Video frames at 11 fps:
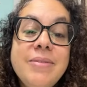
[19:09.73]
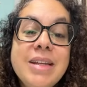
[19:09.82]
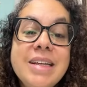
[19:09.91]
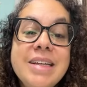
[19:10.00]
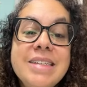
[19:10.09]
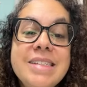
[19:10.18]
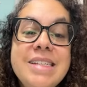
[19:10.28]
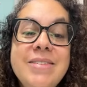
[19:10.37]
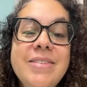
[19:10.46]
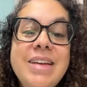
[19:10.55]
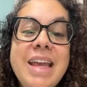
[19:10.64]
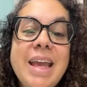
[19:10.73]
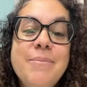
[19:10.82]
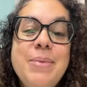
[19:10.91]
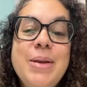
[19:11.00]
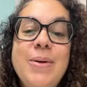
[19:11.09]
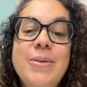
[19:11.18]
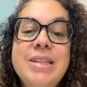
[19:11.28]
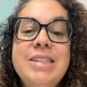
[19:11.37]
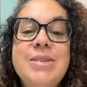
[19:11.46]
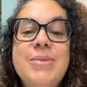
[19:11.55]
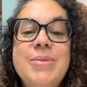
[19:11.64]
Because we can't be only
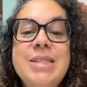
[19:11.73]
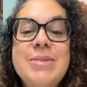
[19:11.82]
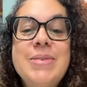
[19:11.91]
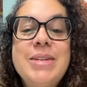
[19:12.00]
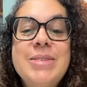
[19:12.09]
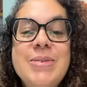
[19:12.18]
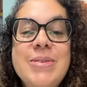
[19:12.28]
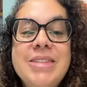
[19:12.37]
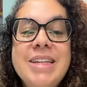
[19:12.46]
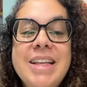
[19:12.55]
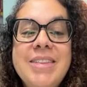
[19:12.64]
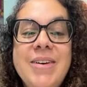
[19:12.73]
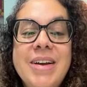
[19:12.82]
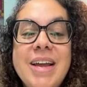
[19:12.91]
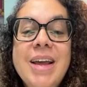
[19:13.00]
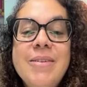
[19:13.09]
sewing squares all day long.